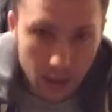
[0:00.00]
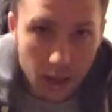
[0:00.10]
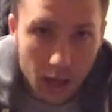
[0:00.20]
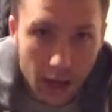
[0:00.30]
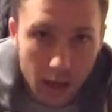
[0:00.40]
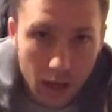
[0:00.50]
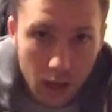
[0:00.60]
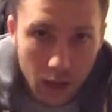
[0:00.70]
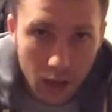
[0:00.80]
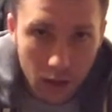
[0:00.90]
and in line?
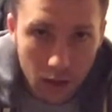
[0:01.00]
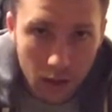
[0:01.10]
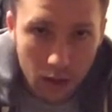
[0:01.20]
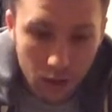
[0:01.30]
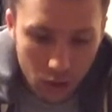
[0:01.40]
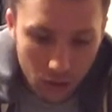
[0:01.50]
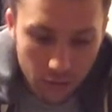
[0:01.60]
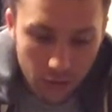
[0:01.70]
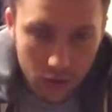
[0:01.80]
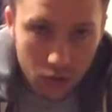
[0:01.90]
Good,
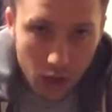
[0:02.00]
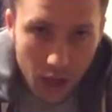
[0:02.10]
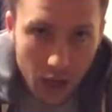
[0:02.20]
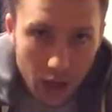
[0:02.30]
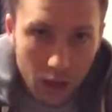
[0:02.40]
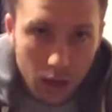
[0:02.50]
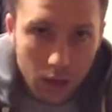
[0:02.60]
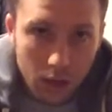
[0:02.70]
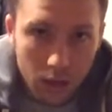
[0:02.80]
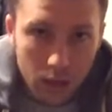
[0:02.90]
feet straight ahead,
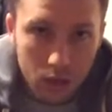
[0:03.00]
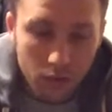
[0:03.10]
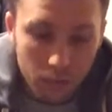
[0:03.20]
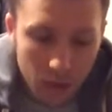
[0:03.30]
knees over